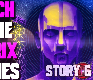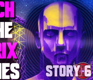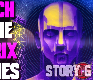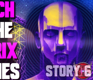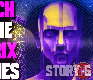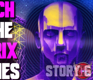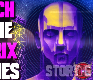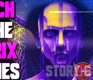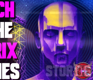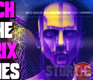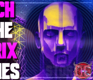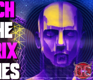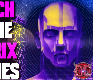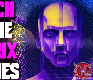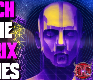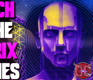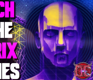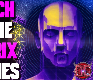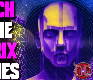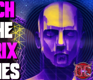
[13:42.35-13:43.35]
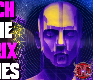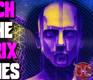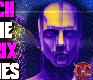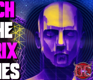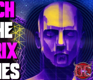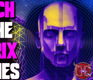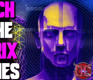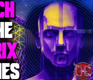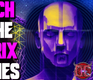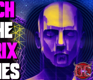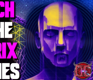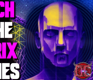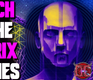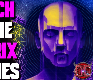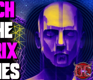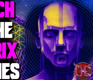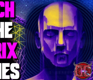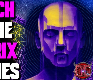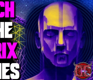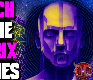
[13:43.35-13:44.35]

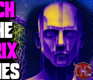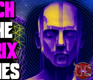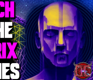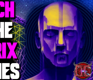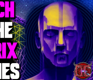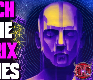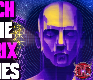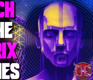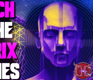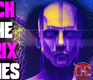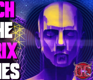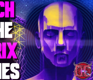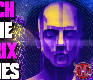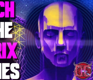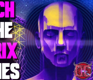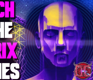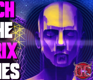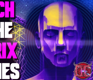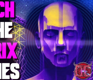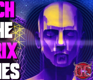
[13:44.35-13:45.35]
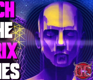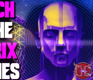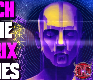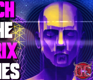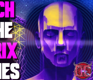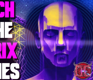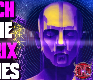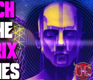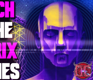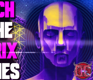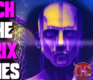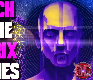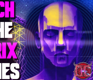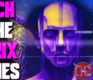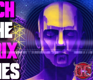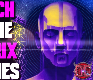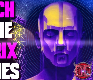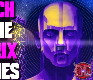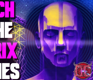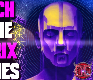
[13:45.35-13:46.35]

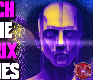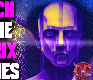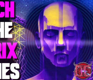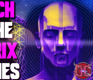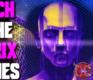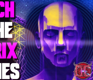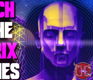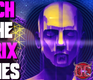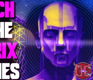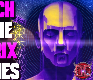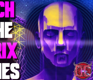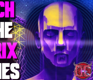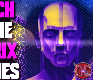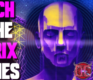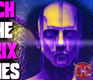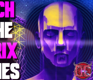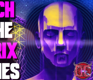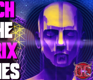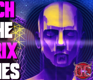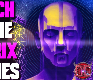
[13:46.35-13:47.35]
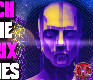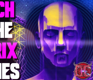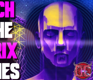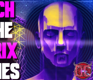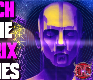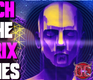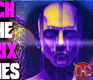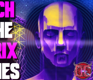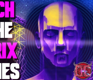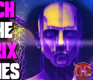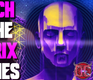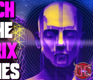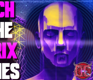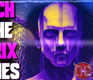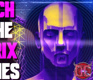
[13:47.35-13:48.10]
(silence)